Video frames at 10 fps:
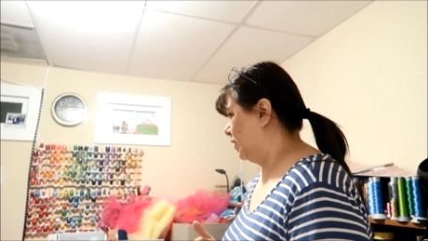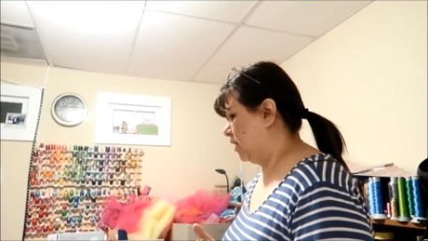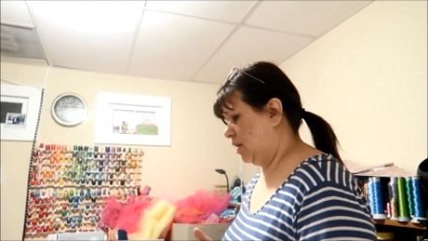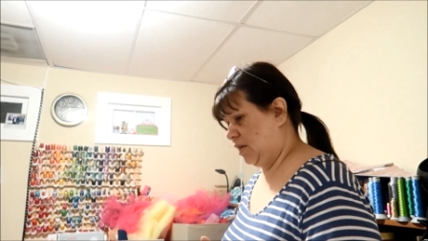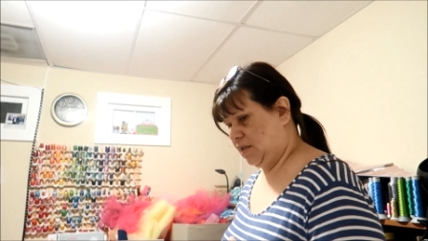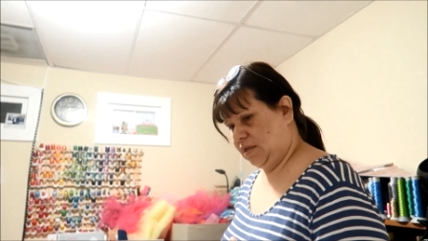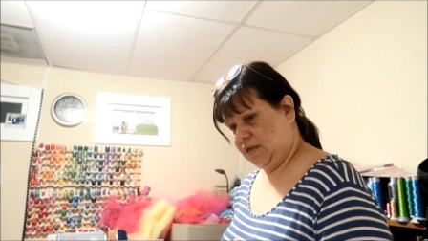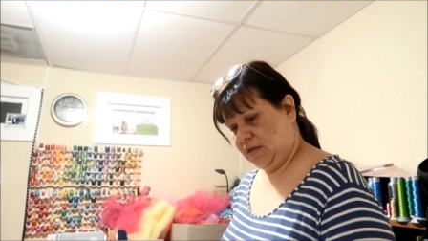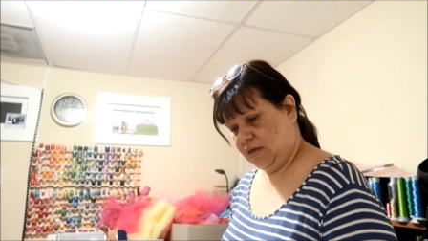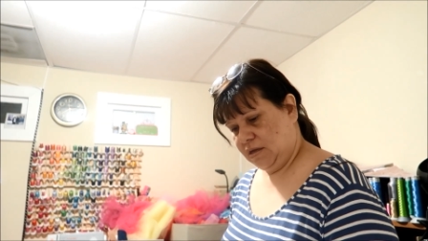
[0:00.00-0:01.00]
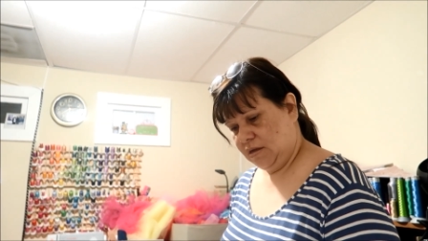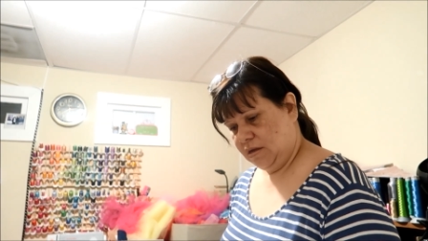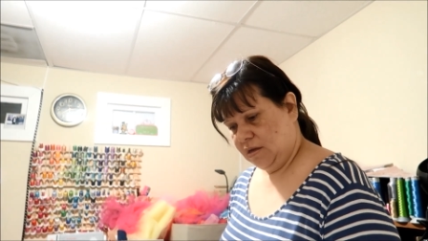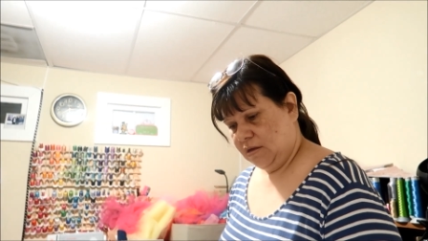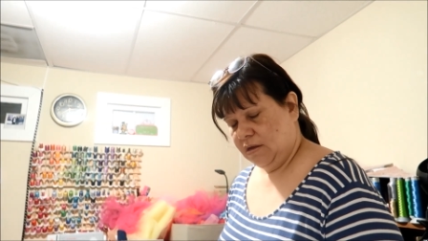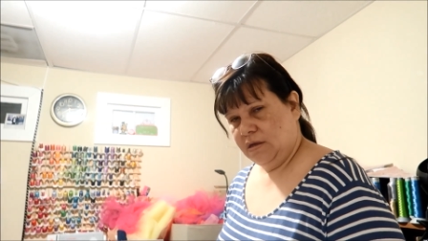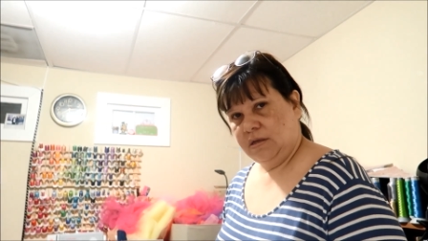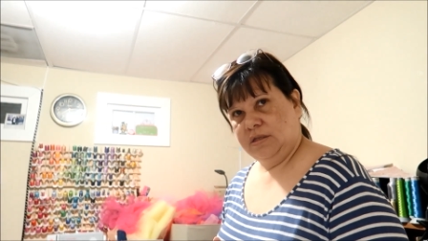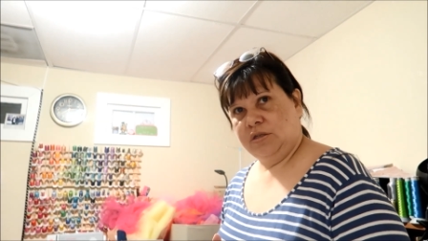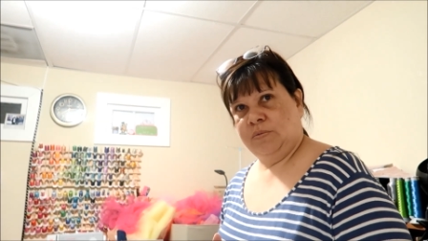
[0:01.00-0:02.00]
feel like it's
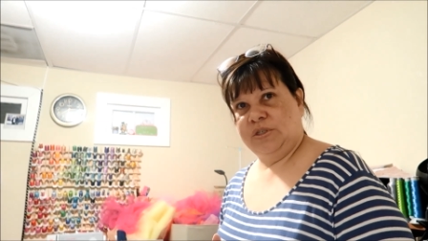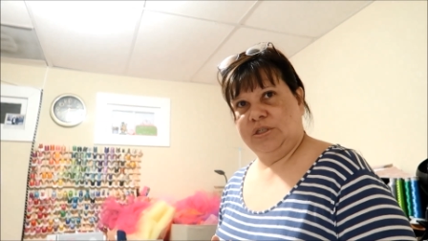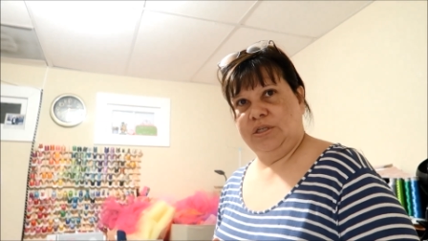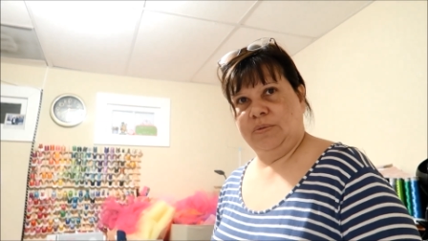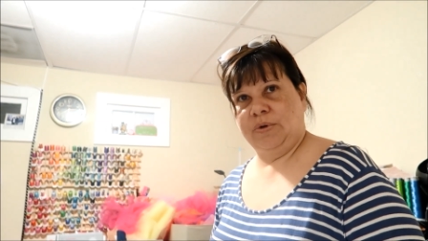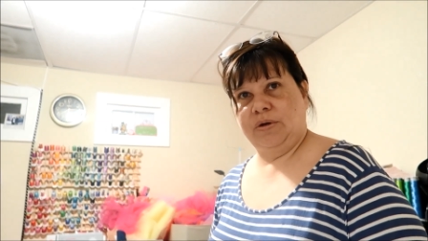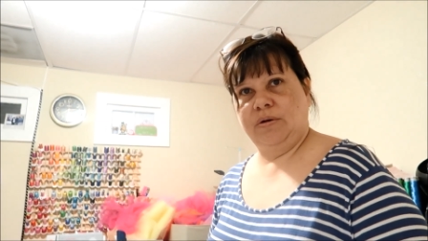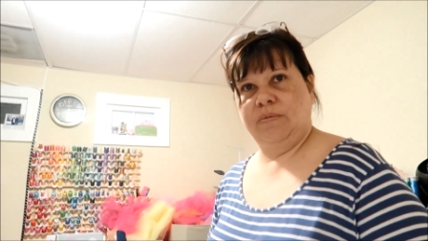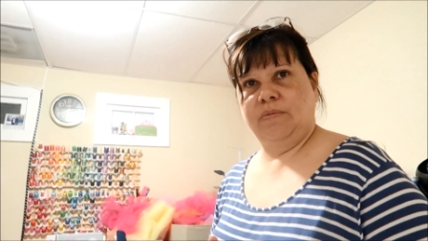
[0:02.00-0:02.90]
so much dimmer.